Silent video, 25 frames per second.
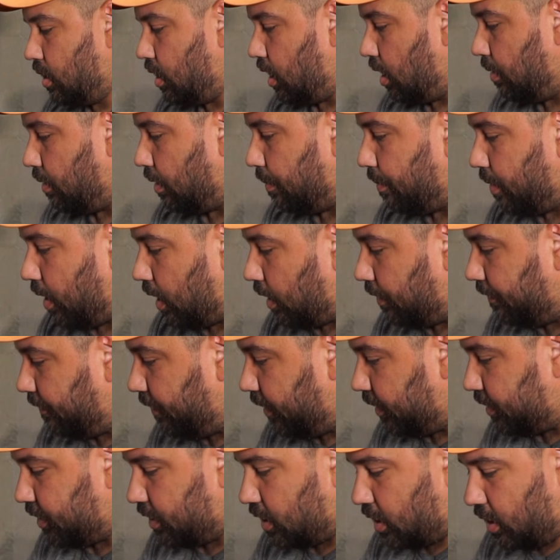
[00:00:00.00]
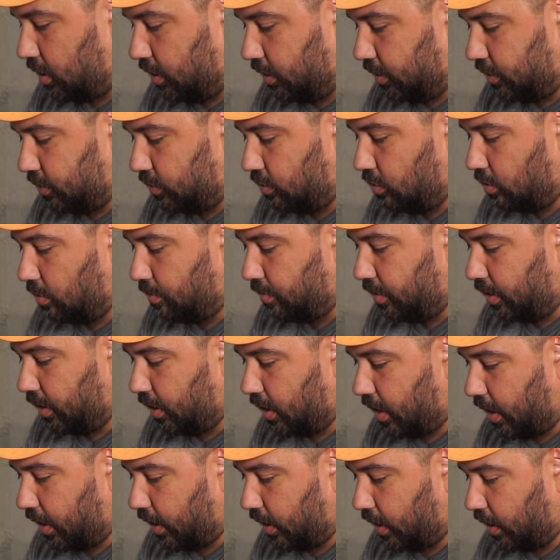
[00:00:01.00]
My bottom fishing, it's normally
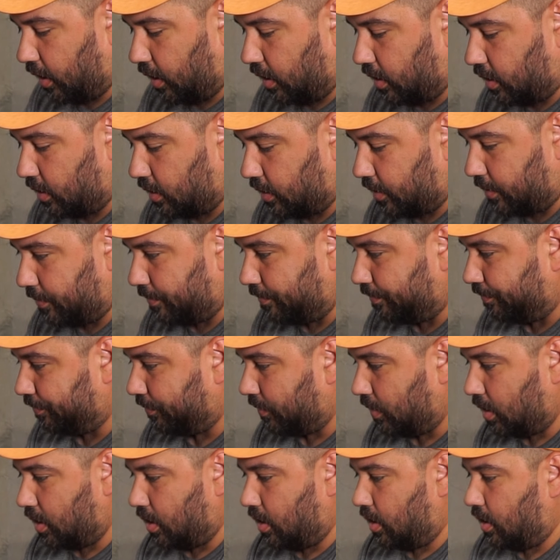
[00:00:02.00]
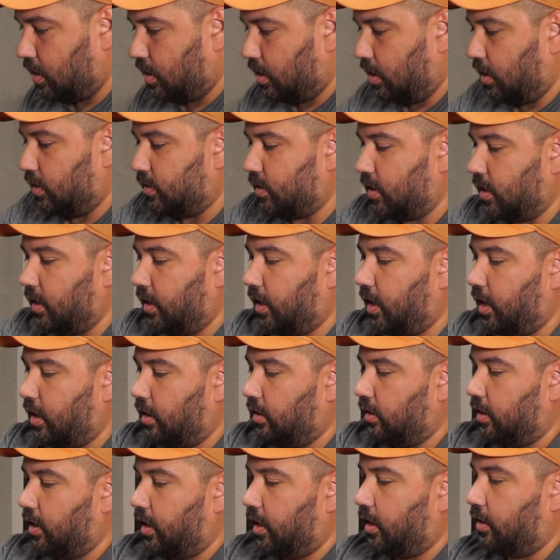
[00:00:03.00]
like it's like a
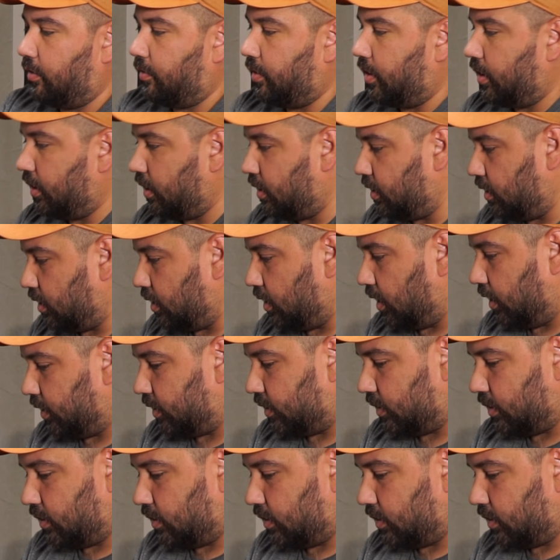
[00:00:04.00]
Carolina rig, a